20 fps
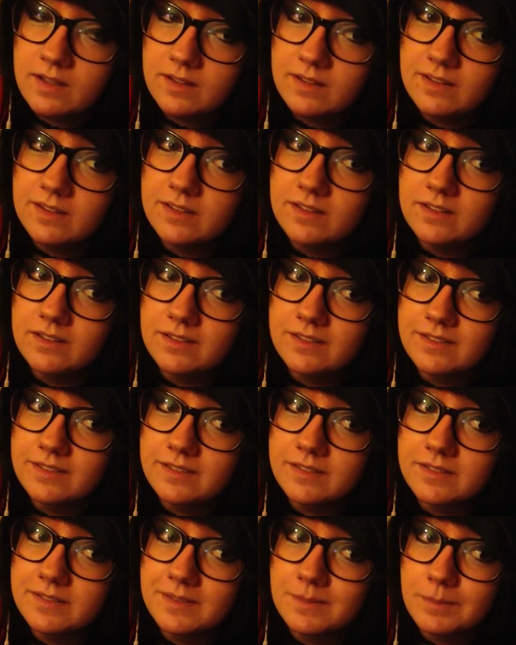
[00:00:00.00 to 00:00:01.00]

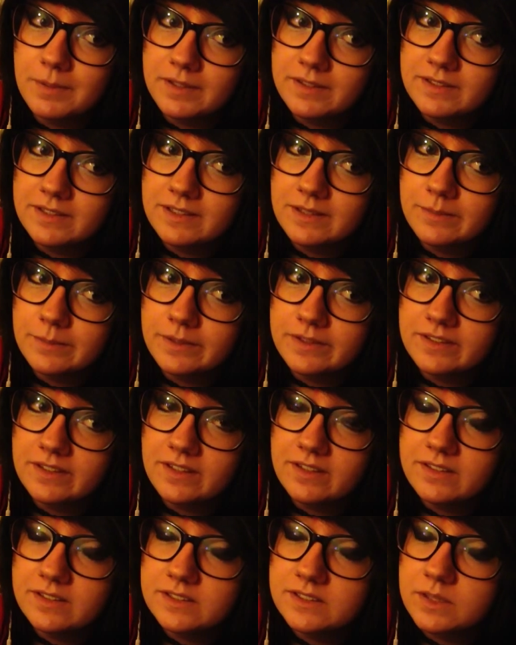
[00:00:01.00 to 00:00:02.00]
And the bad thing about
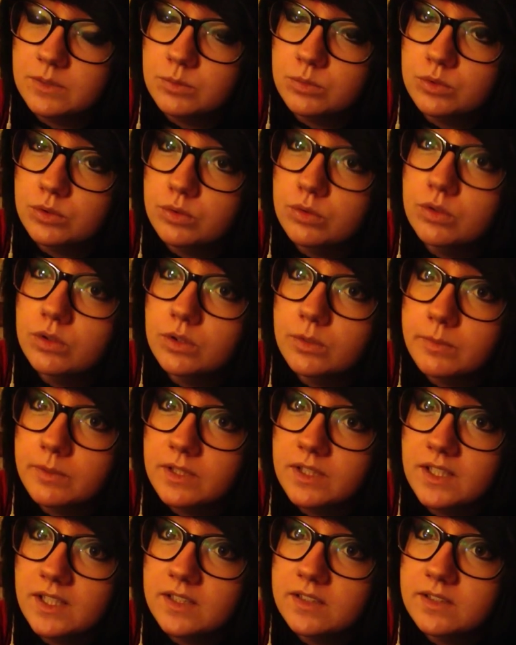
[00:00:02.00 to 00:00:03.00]
that is I will no longer
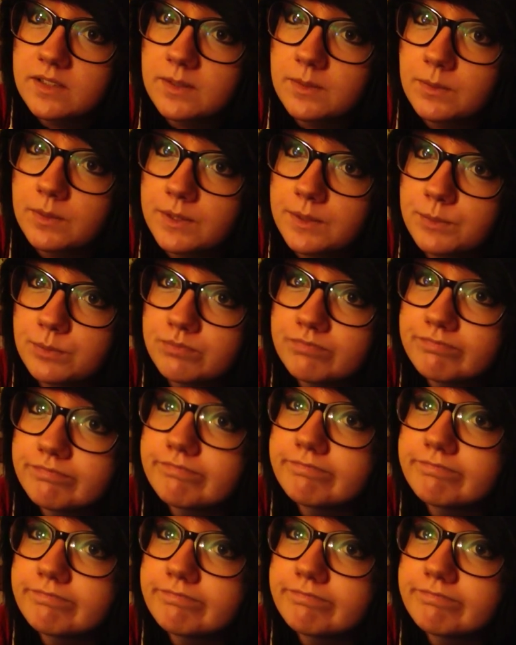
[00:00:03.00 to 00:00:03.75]
be a dancing queen.